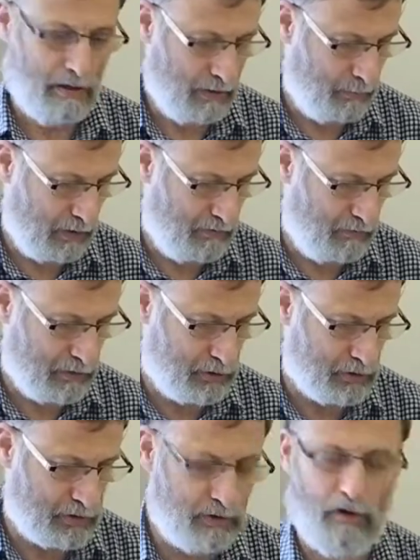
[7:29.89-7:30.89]
My
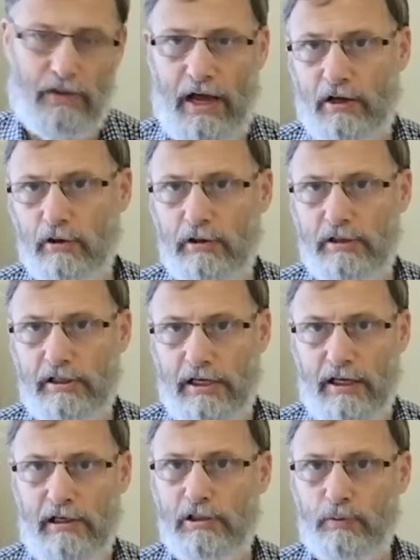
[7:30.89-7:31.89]
vision's not that good as it
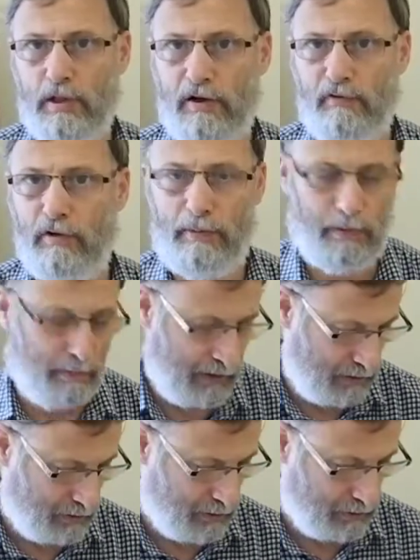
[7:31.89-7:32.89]
is without flipping
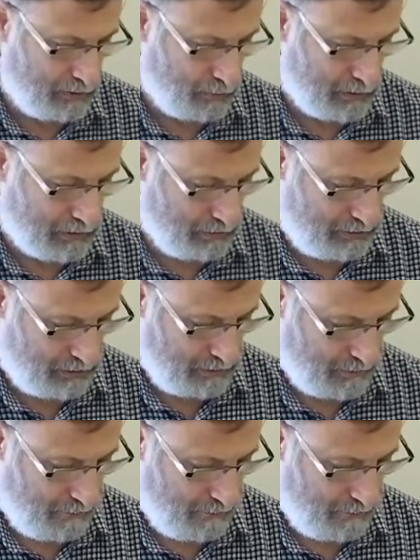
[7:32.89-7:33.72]
making things worse.